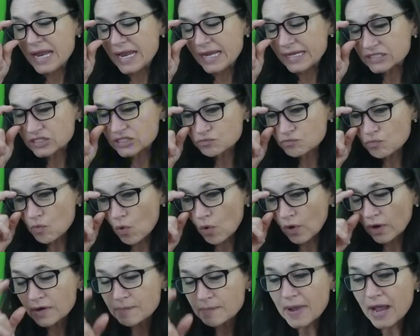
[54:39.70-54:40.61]
It's
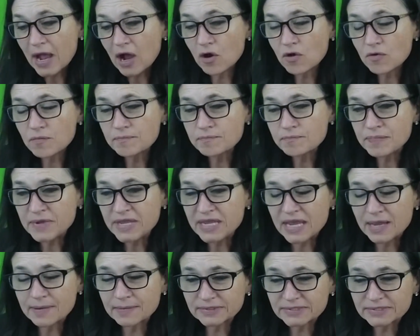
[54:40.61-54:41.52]
more about
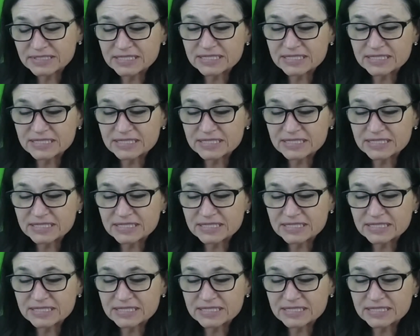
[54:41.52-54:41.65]
being able